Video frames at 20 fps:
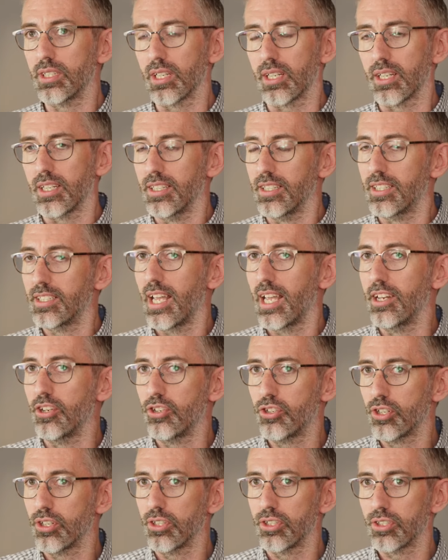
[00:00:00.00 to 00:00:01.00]
a
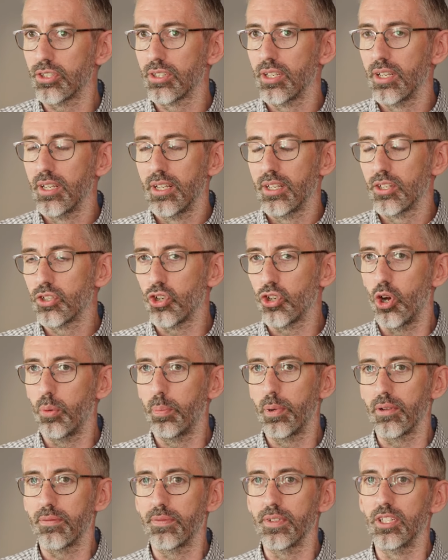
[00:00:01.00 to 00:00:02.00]
contentious
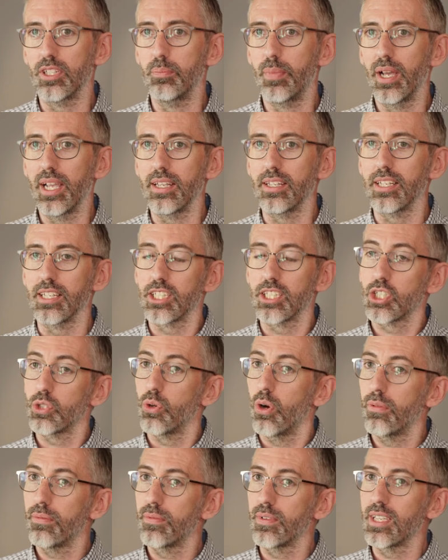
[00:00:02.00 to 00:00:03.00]
topic for debate. It's so
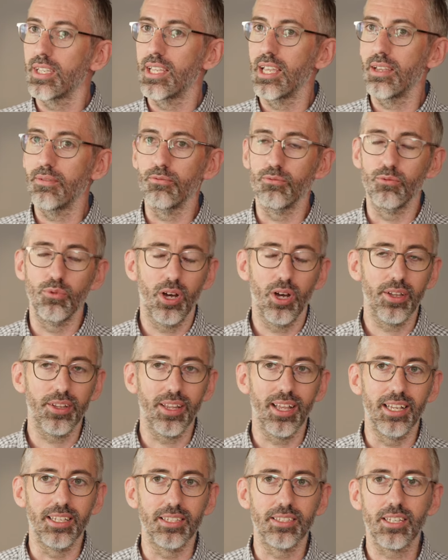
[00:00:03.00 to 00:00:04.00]
often given
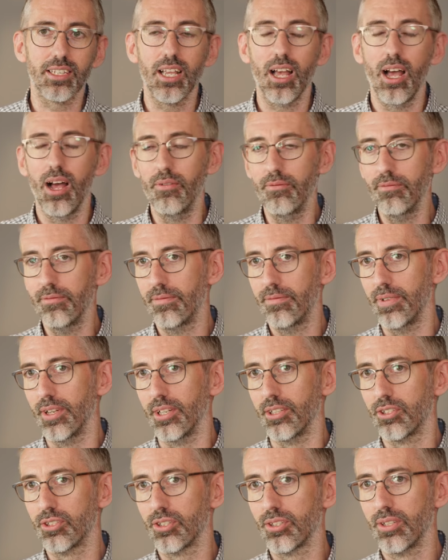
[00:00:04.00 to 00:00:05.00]
rather as
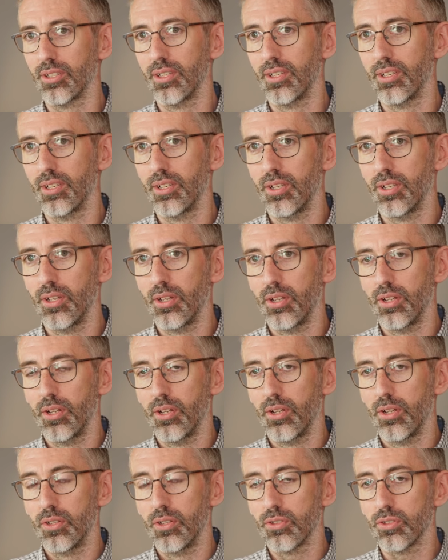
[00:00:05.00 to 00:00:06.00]
comfort
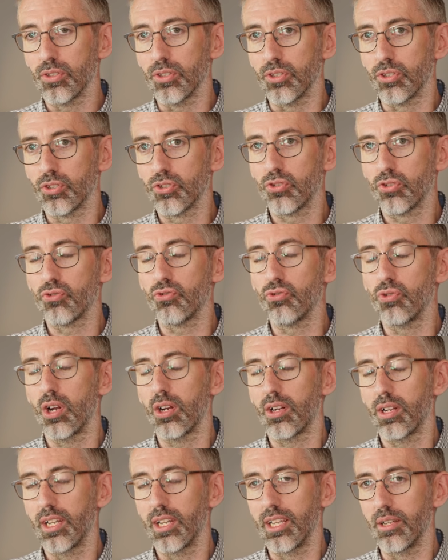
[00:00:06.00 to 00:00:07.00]
to
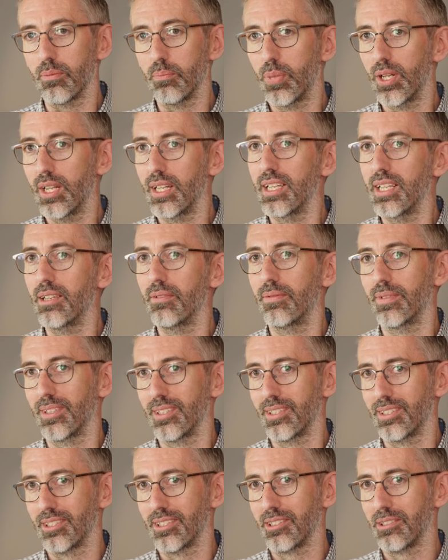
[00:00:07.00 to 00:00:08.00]
struggling
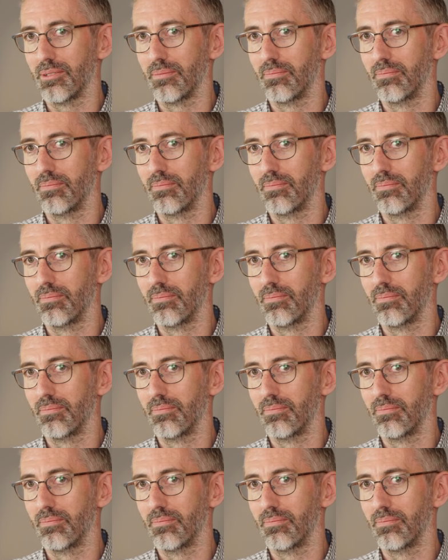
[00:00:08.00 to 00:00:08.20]
believers.